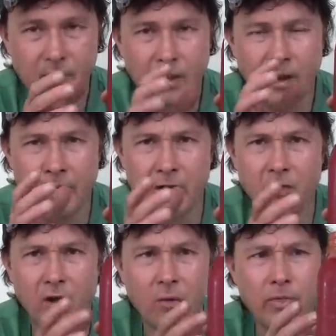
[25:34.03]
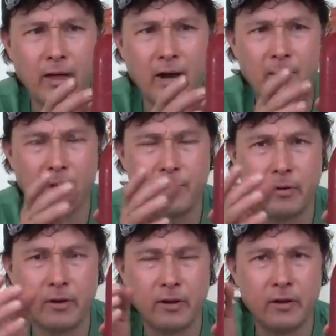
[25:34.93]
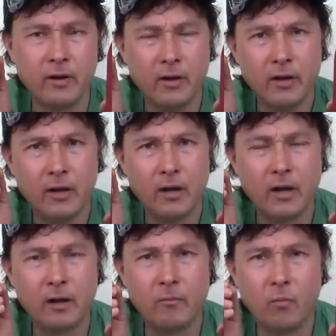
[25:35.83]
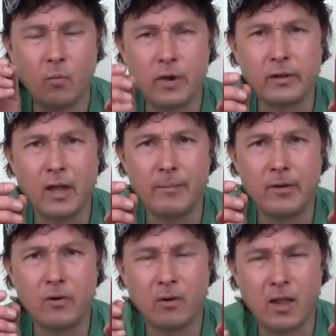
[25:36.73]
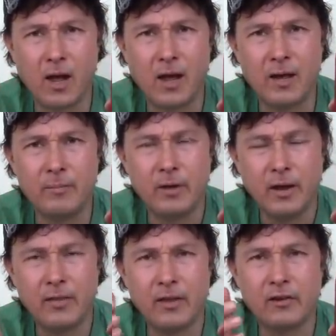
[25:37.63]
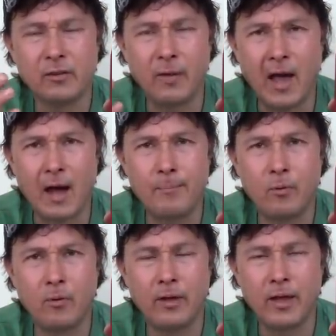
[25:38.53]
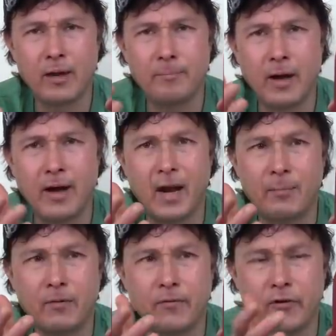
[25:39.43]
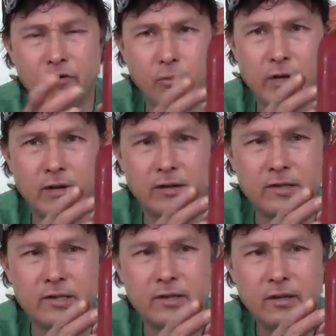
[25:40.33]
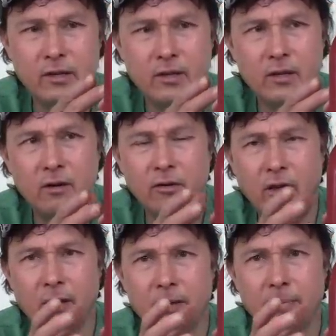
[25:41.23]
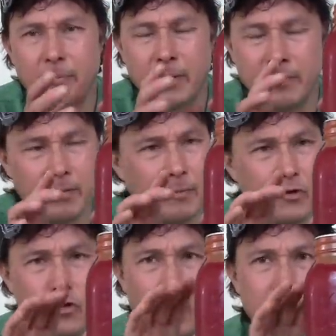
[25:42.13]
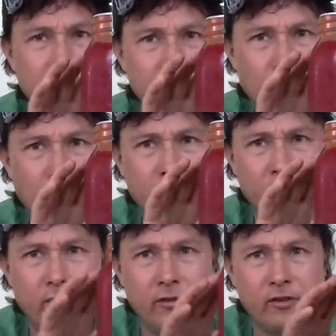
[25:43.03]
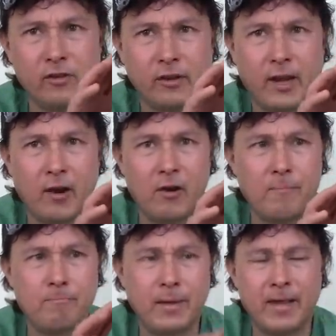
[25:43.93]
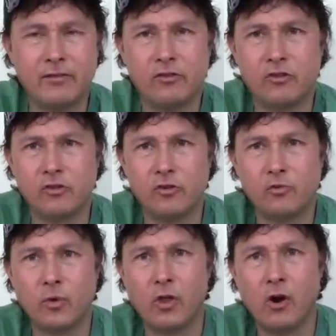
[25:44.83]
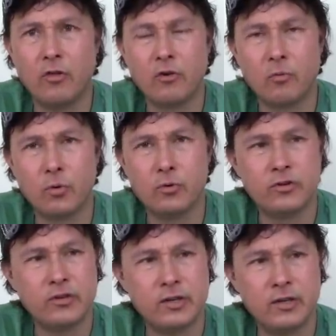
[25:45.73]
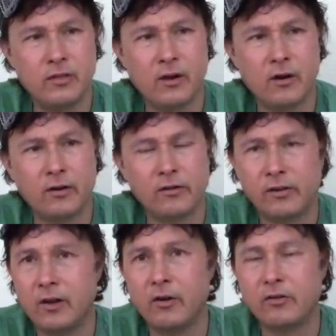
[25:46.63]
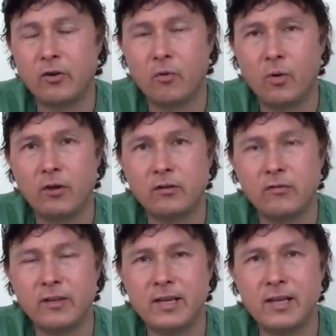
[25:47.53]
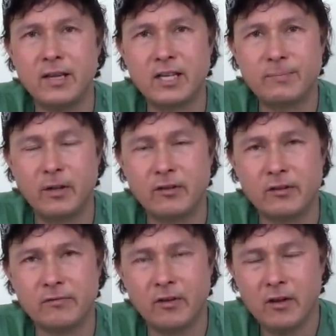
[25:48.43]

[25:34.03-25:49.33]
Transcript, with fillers: And then along with that, I might put in um, one lemon or lime, and then some apple and a pineapple for sweetness. Okay, but the majority is mostly, this is a carrot-based juice with other roots in there because carrots are relatively inexpensive